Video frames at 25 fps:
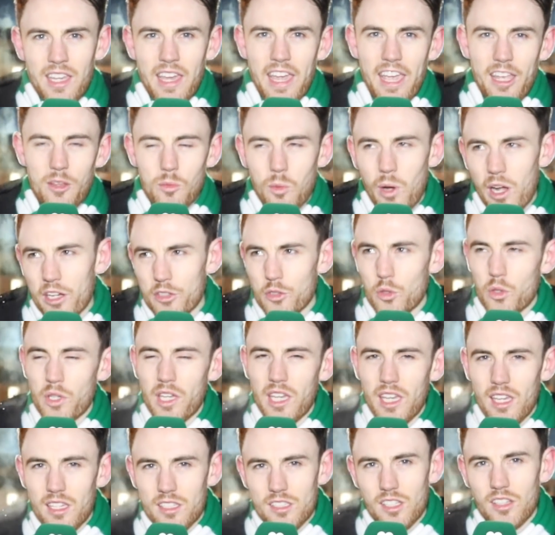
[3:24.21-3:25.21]
Edouard
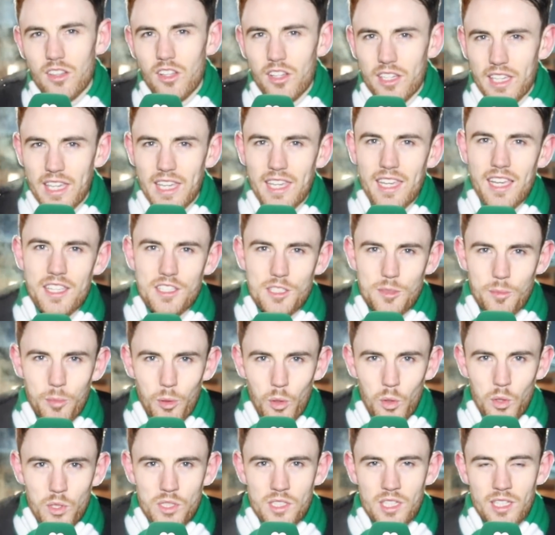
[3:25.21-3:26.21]
okay, he's unlucky, hits the
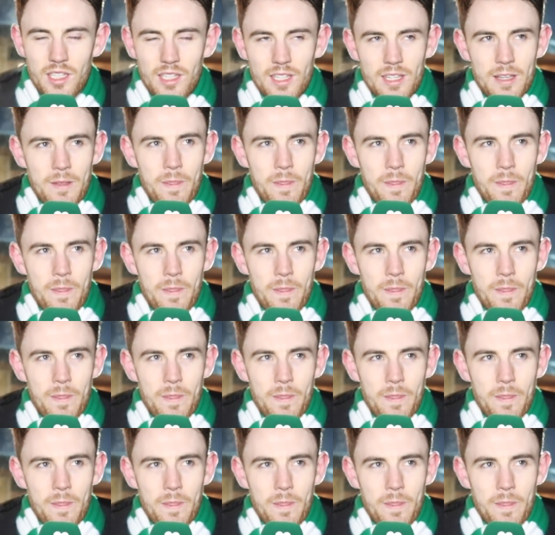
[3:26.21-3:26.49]
post.